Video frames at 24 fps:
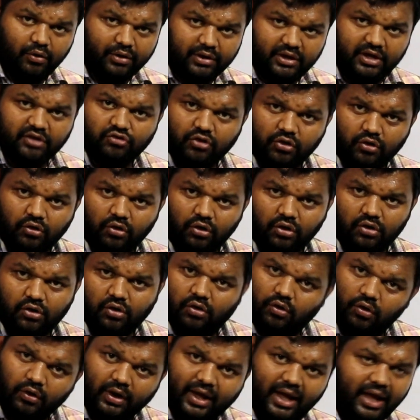Yes or no?
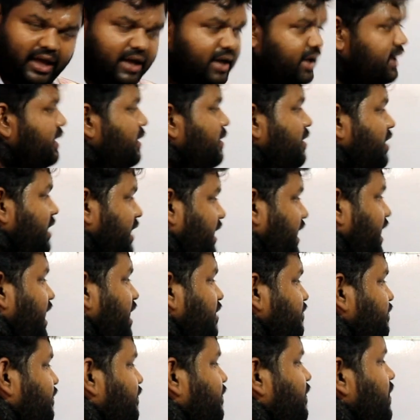Okay,
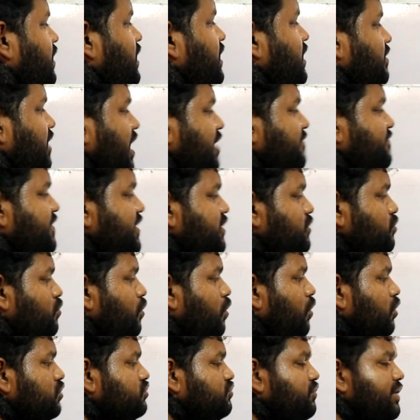if
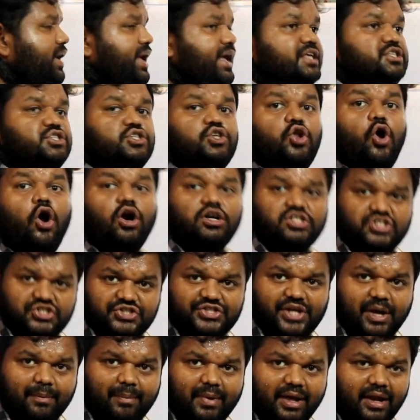Fe2O3 is not
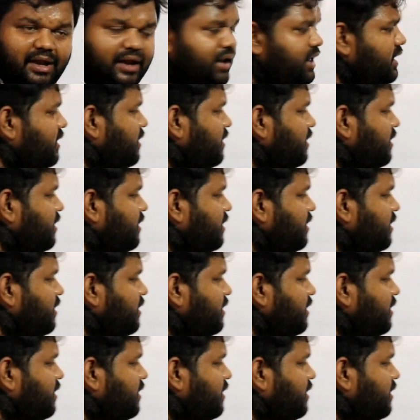stable,